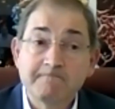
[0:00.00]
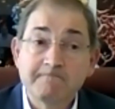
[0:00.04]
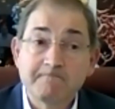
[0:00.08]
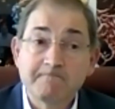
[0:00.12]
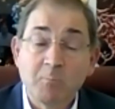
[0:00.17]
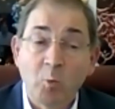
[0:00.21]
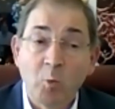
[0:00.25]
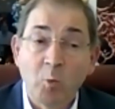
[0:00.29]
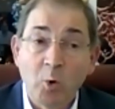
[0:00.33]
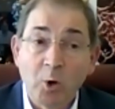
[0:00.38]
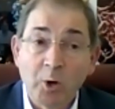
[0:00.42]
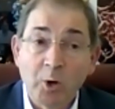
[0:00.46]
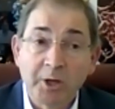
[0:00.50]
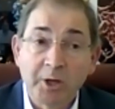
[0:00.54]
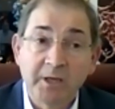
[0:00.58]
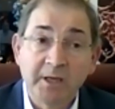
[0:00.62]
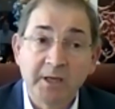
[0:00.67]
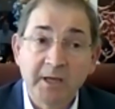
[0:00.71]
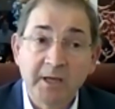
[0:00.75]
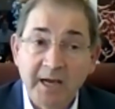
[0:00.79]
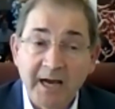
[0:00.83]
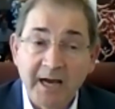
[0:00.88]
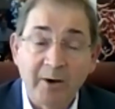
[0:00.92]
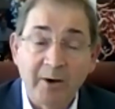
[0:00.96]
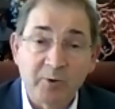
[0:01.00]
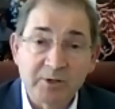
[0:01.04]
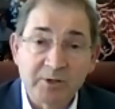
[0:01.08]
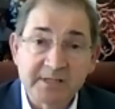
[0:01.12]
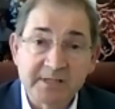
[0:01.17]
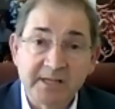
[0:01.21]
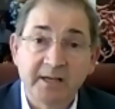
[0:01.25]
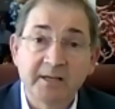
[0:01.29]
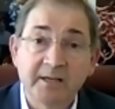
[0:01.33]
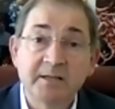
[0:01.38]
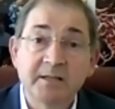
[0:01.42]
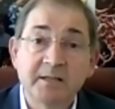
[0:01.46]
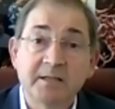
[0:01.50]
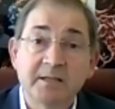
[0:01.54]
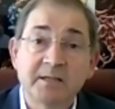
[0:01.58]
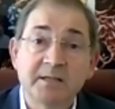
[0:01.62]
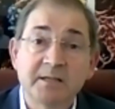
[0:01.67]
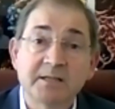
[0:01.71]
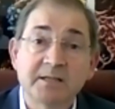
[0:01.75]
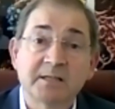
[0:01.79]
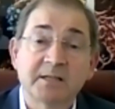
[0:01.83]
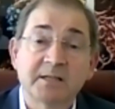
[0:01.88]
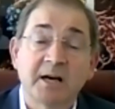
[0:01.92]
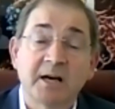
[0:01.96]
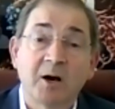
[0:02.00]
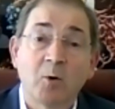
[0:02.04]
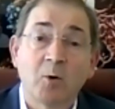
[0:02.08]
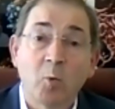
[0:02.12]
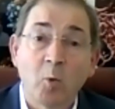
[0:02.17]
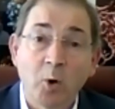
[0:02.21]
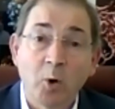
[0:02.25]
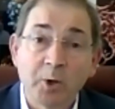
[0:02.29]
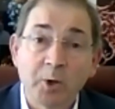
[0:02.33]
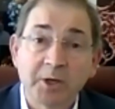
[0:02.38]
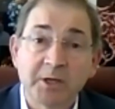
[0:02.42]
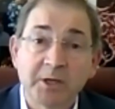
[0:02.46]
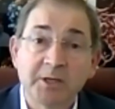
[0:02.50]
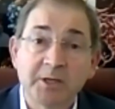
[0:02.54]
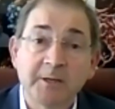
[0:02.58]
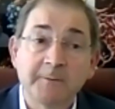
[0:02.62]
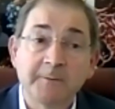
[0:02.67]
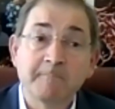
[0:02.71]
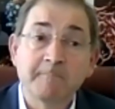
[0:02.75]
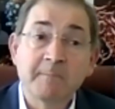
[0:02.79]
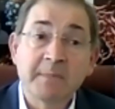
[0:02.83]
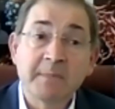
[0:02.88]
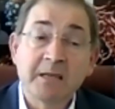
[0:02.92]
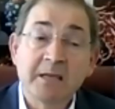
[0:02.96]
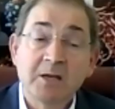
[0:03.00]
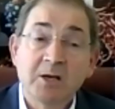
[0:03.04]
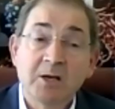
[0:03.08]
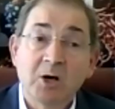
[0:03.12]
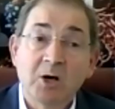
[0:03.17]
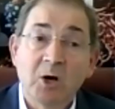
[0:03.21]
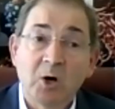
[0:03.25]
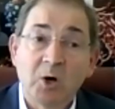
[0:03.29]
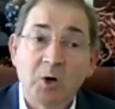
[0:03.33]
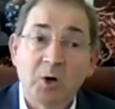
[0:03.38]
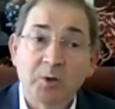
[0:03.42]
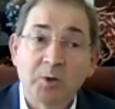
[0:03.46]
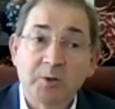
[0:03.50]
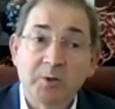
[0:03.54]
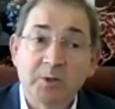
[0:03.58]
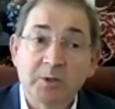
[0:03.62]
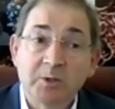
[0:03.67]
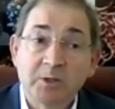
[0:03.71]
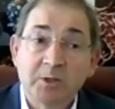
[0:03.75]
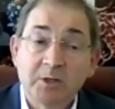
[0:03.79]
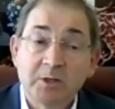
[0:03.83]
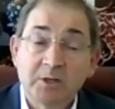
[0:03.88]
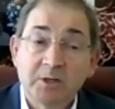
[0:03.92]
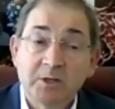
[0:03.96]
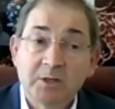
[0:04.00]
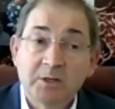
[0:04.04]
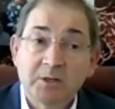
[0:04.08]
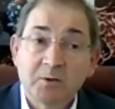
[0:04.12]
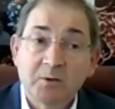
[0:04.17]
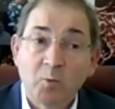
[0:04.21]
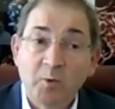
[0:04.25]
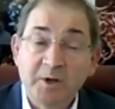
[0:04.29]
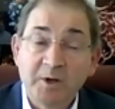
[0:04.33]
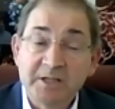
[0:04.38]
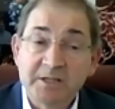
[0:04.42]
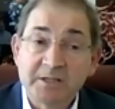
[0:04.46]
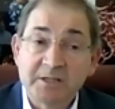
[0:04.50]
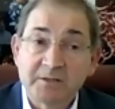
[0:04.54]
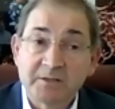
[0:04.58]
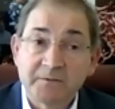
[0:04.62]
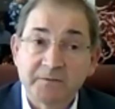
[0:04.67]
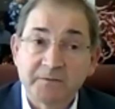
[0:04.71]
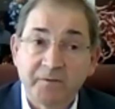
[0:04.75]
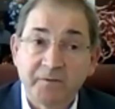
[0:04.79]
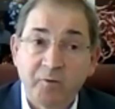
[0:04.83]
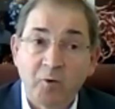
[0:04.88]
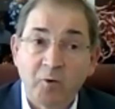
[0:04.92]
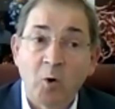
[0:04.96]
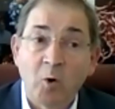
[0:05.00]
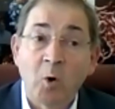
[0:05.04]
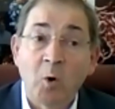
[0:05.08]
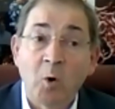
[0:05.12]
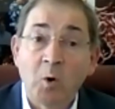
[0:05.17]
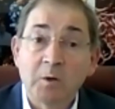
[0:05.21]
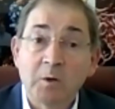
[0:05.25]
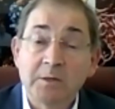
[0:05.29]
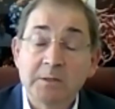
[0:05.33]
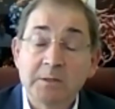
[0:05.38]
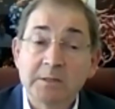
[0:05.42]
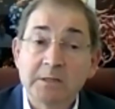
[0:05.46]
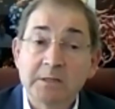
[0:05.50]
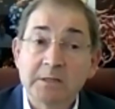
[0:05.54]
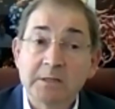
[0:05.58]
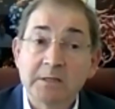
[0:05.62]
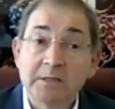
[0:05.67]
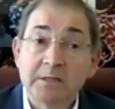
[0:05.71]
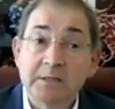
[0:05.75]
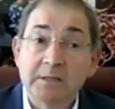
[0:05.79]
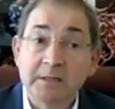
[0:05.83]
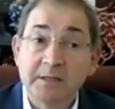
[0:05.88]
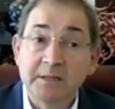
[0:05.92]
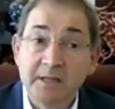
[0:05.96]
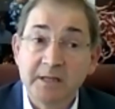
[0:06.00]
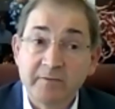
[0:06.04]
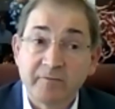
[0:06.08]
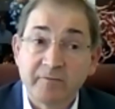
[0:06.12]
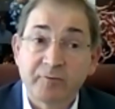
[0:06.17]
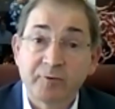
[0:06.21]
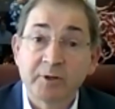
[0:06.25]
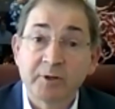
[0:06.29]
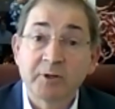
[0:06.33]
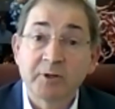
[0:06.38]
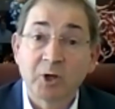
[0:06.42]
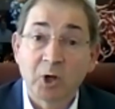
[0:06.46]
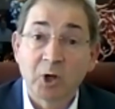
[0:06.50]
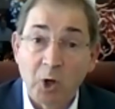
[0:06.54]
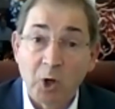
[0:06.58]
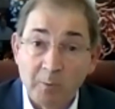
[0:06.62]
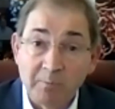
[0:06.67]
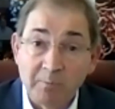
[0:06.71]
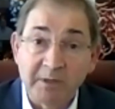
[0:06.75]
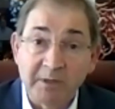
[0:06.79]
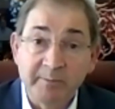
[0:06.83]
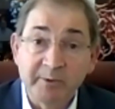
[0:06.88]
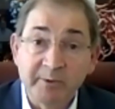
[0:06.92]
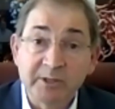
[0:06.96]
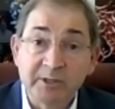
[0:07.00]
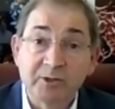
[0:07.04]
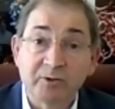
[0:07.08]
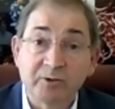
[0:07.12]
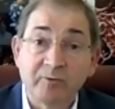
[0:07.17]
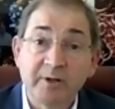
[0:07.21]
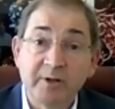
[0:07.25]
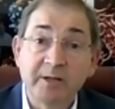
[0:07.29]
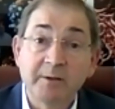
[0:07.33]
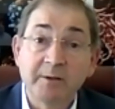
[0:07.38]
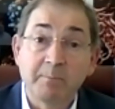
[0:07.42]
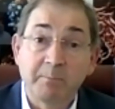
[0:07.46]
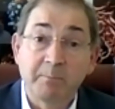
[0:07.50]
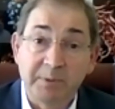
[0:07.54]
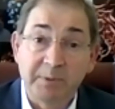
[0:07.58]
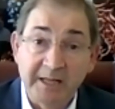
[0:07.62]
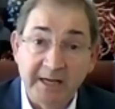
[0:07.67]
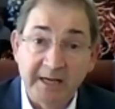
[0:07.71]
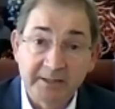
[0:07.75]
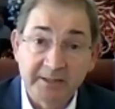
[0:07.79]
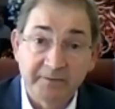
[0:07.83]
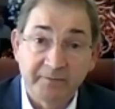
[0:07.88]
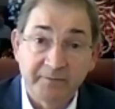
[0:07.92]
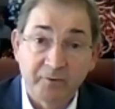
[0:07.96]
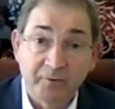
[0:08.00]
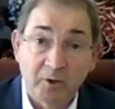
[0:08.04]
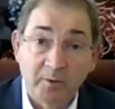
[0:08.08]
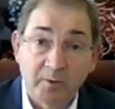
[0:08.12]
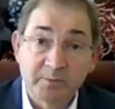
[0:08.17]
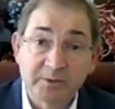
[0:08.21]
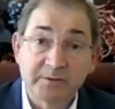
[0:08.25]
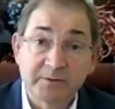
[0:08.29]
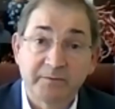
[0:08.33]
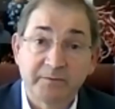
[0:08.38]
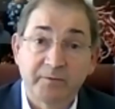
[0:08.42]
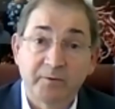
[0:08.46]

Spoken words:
working, our scientists are working on with 4 different complementary platforms